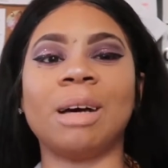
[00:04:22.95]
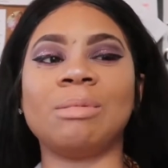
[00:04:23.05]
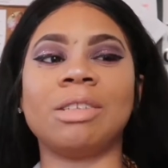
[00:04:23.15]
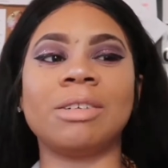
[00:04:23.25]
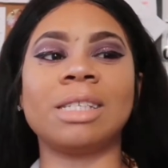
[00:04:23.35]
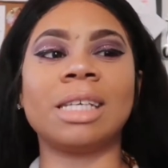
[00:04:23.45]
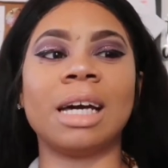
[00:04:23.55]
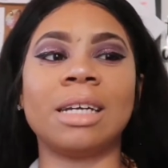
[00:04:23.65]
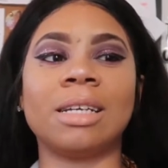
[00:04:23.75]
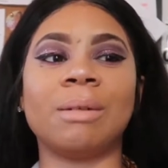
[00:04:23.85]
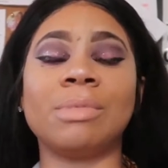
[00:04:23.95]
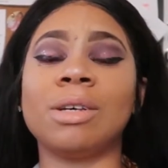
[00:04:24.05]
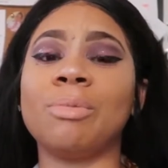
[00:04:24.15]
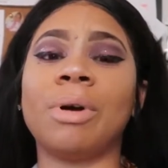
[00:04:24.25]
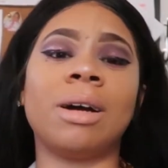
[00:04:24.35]
I'm so excited. I'm
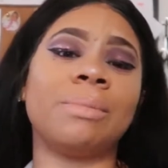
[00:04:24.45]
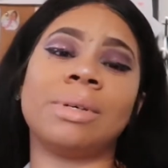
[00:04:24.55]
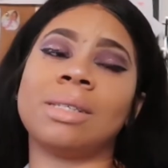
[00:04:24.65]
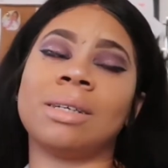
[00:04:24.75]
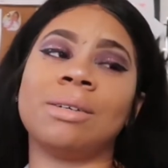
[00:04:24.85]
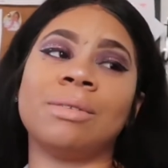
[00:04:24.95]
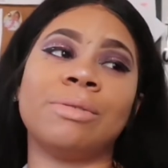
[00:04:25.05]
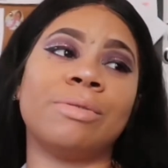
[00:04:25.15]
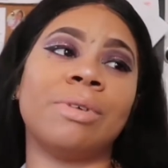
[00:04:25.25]
so proud of myself.